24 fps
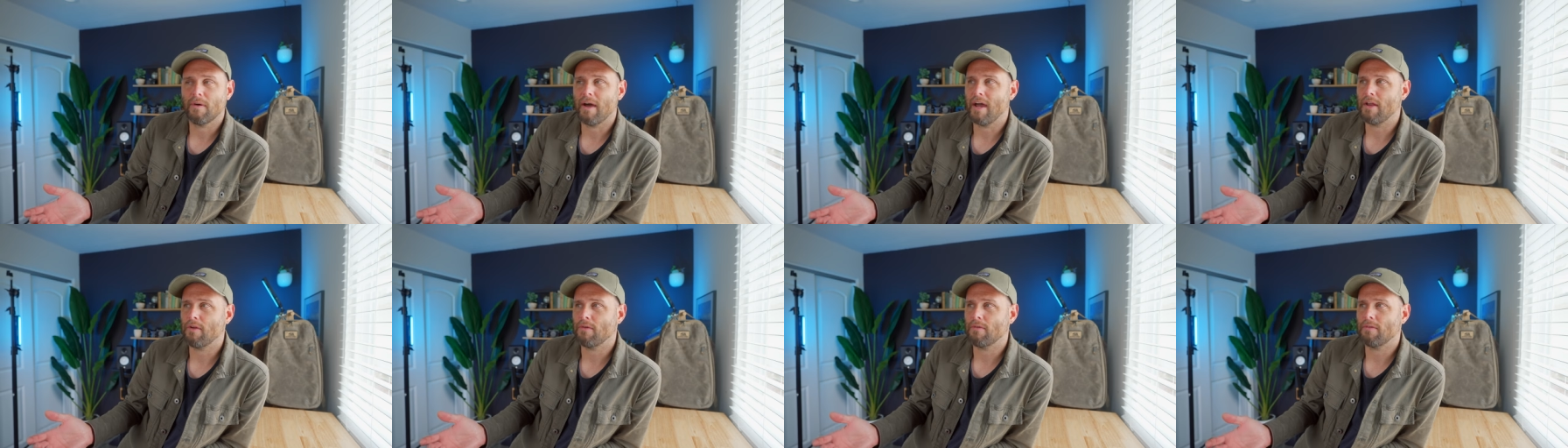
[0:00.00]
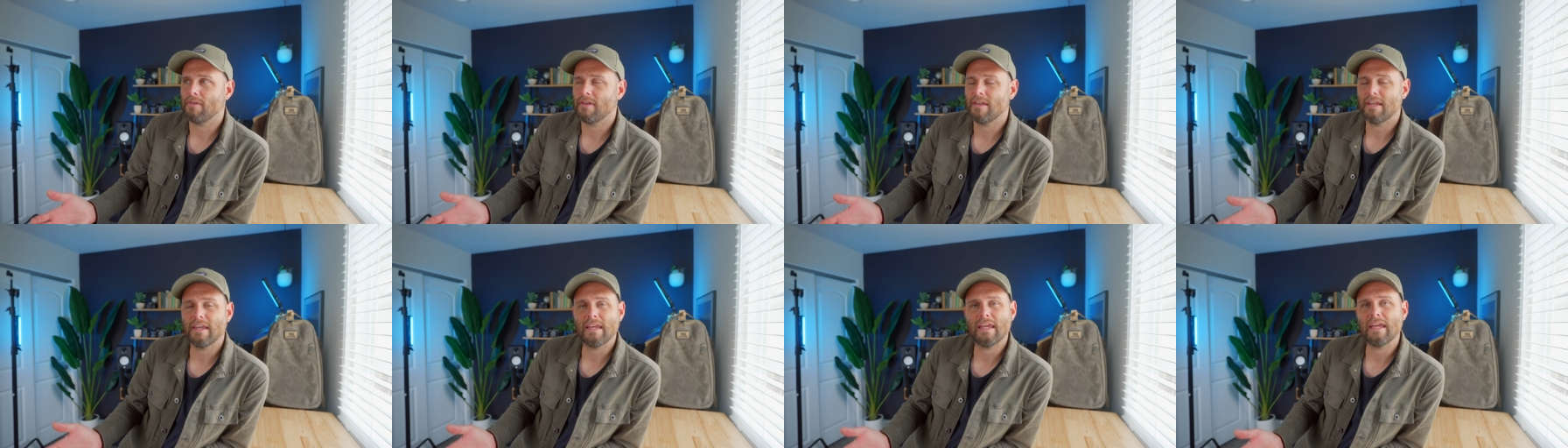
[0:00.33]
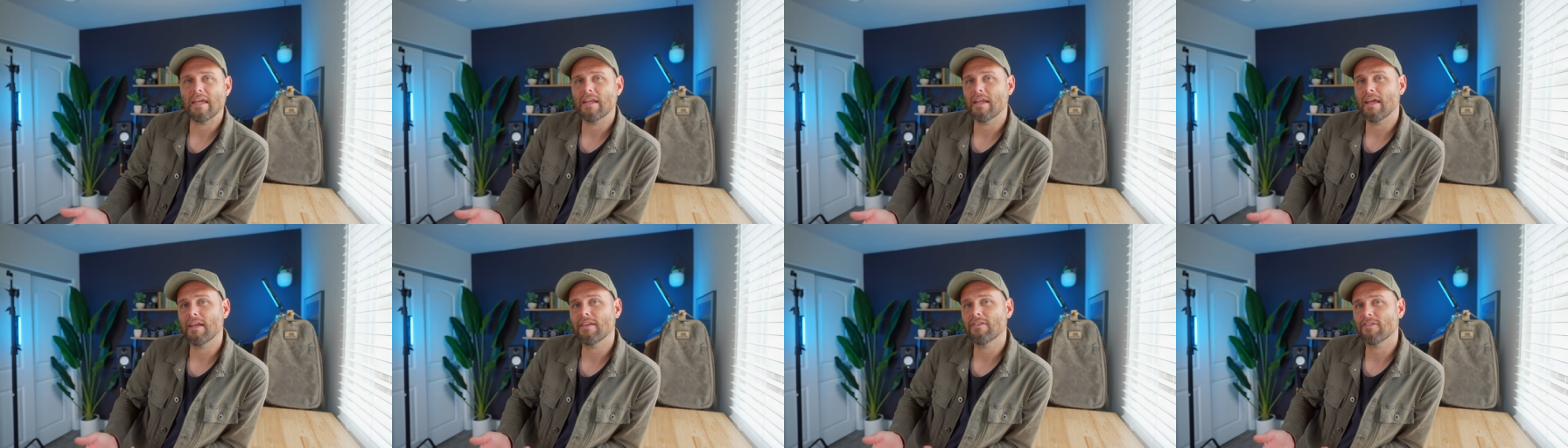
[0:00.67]
I don't
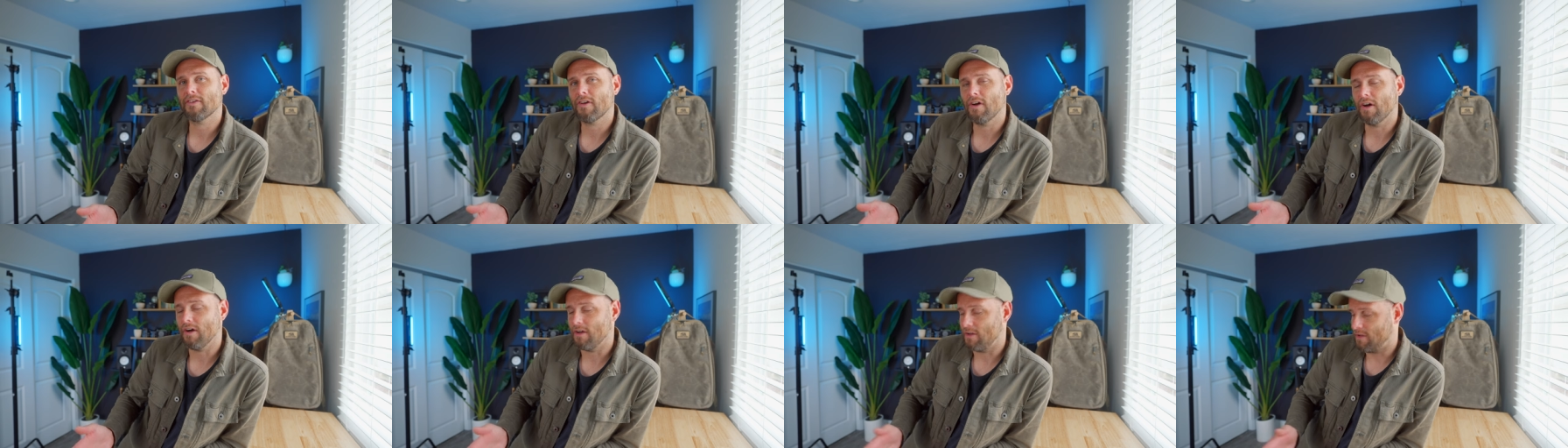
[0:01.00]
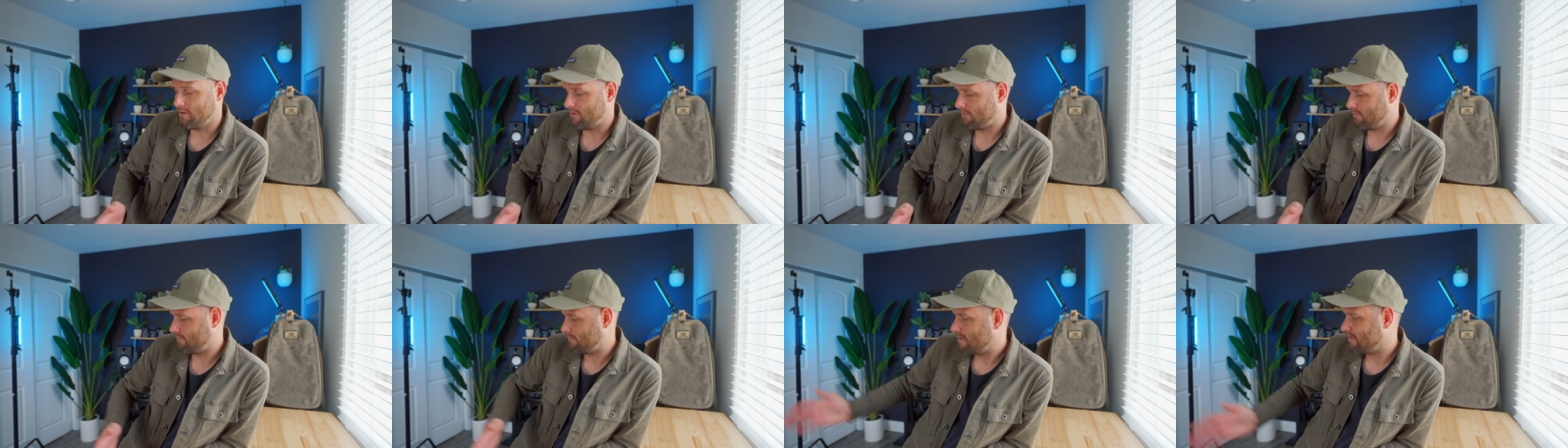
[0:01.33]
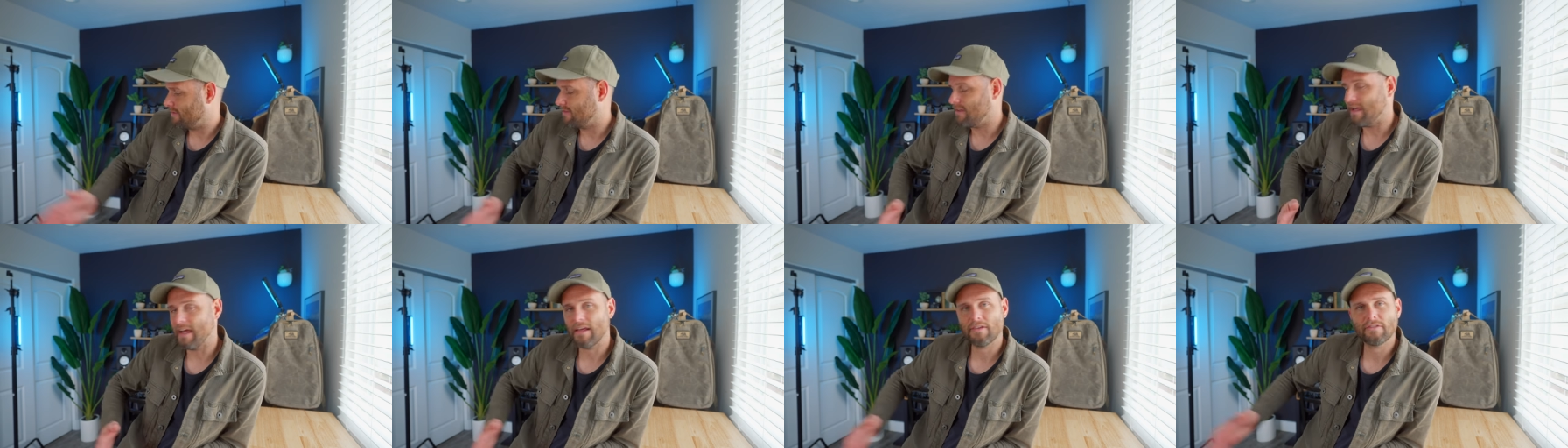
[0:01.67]
need a ton of
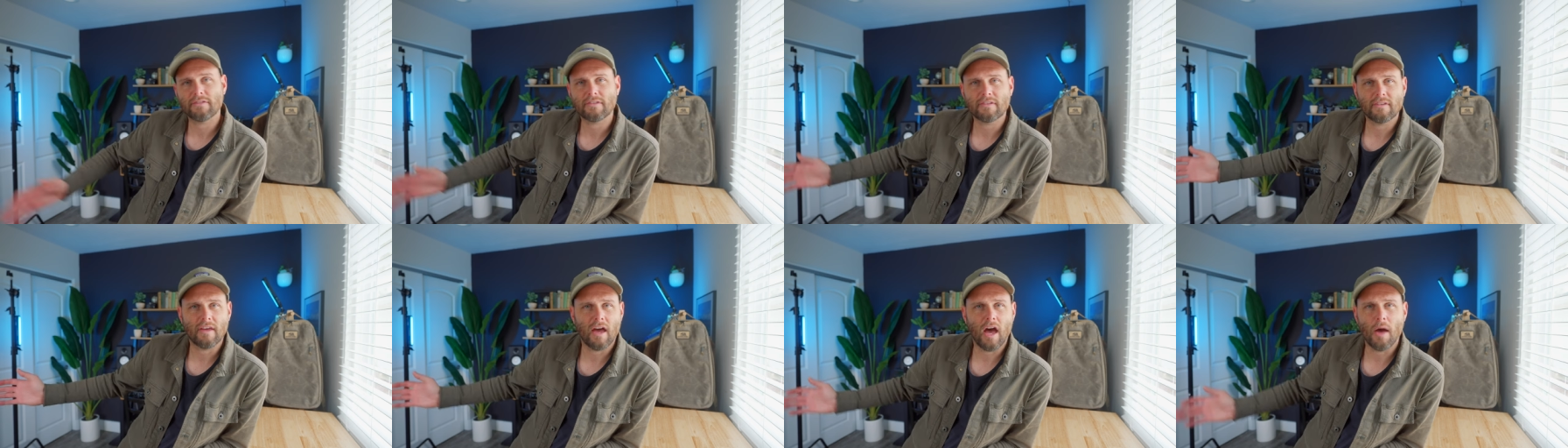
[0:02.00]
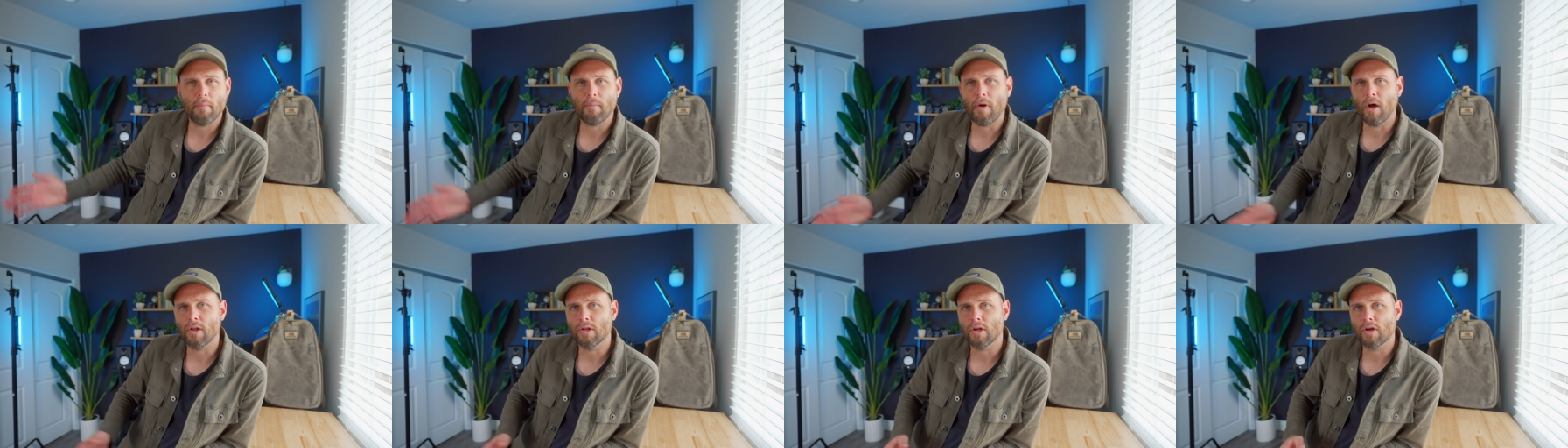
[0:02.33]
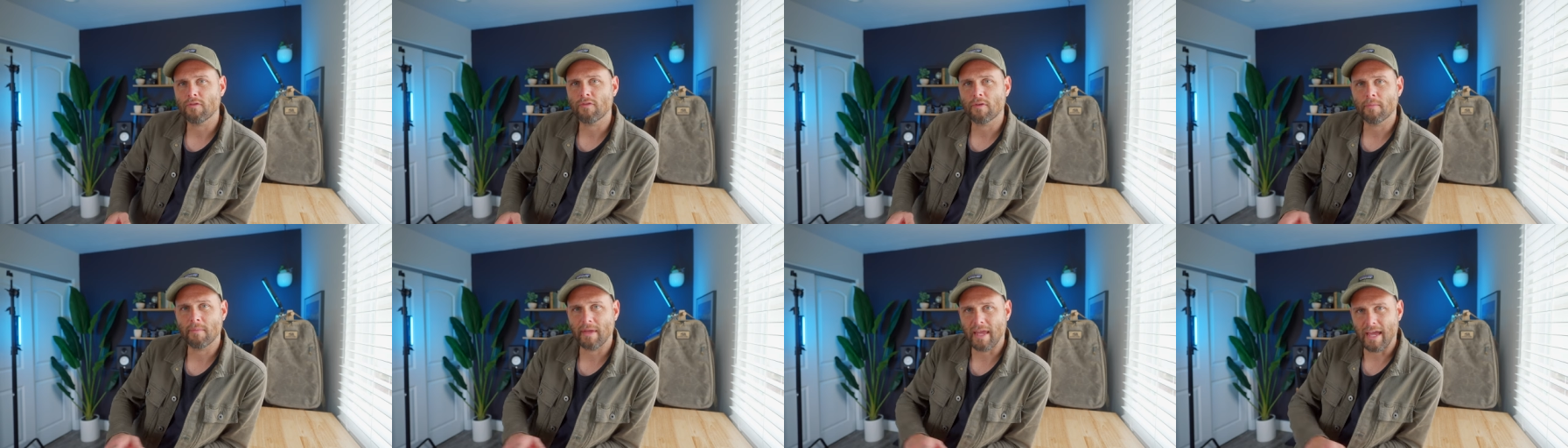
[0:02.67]
desktop all
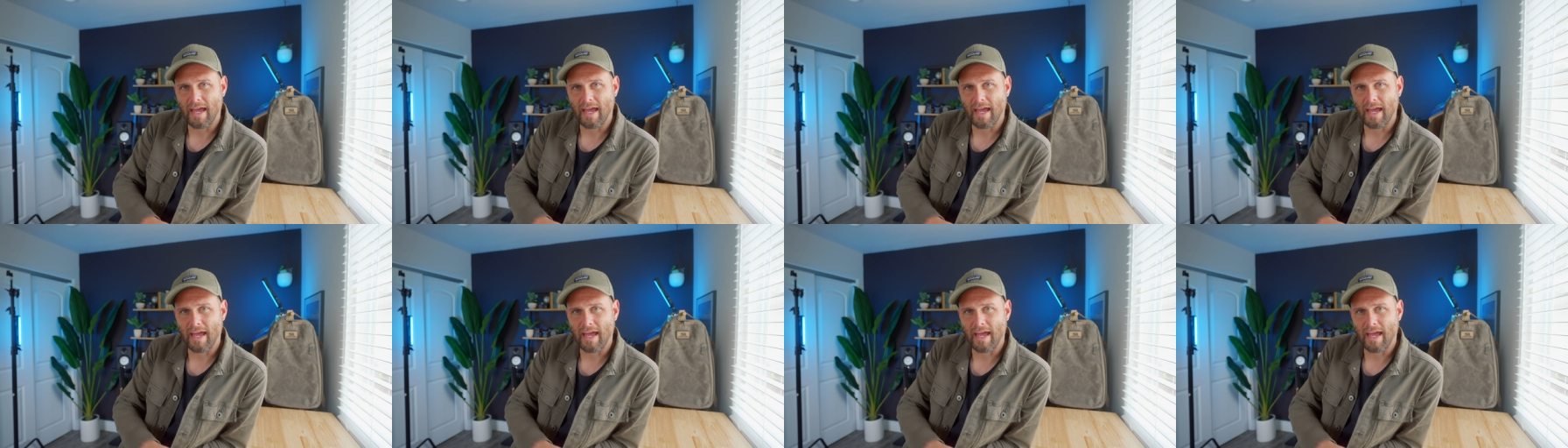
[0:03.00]
over me.